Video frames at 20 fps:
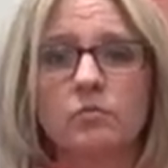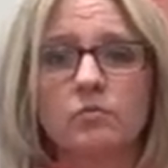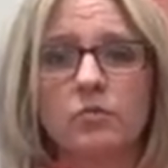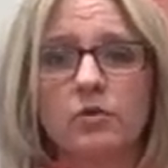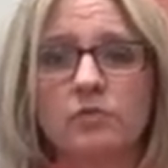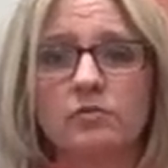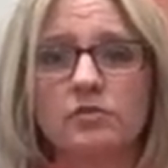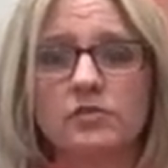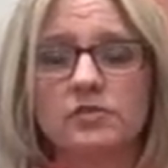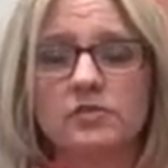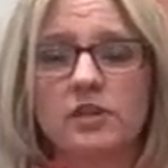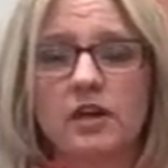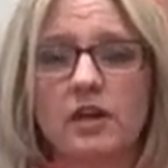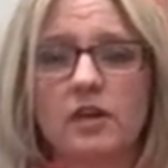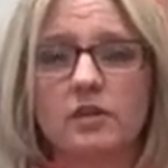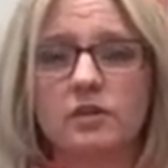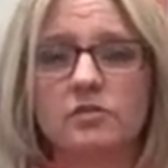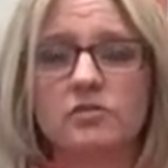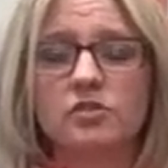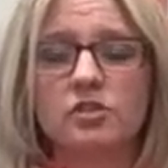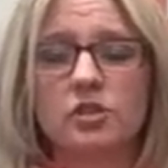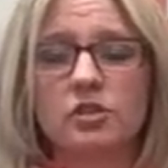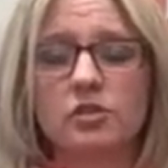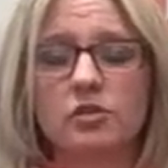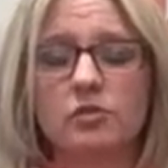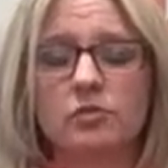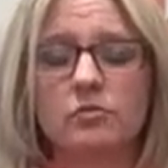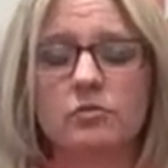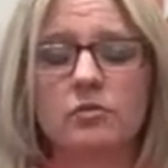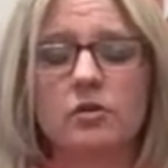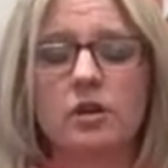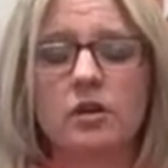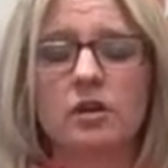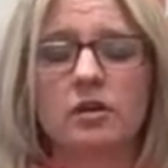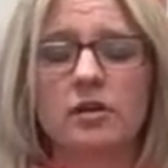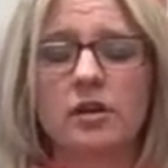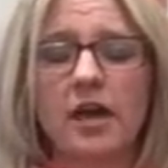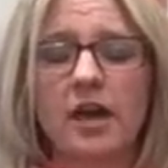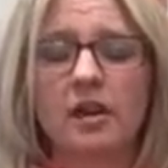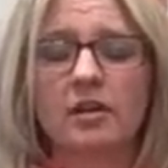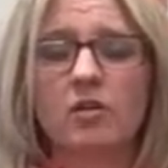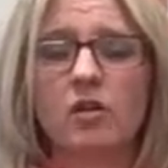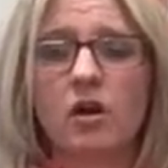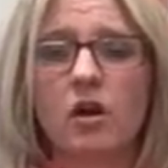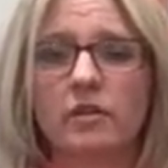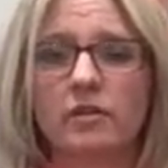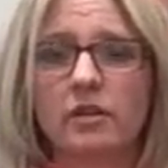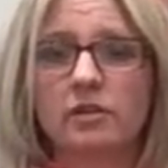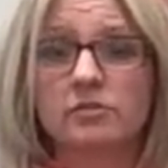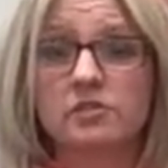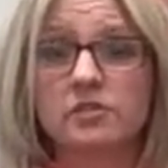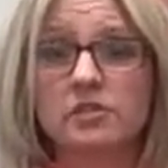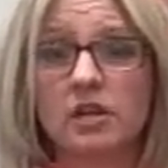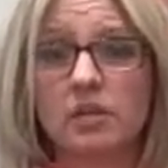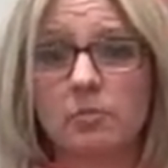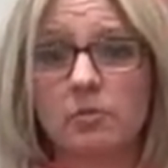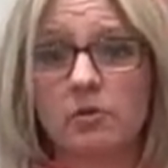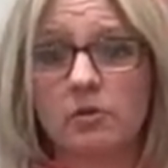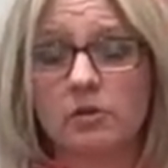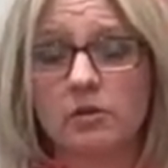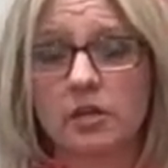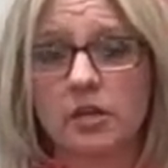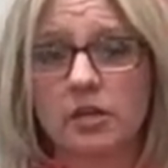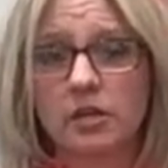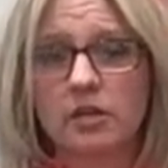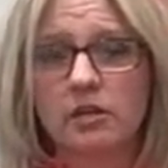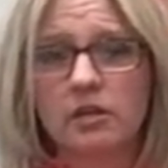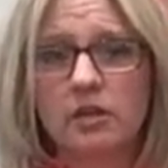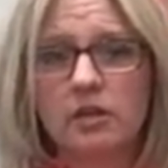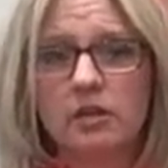we've decided to catalog those separately,